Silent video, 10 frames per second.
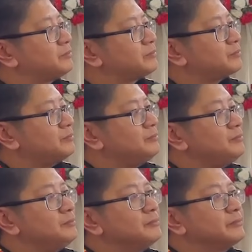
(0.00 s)

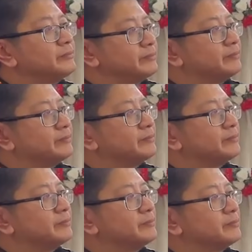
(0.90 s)

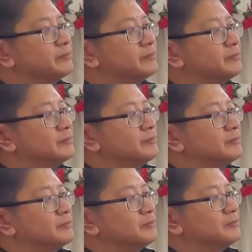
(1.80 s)

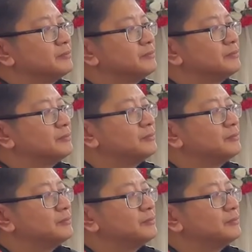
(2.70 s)
(silent)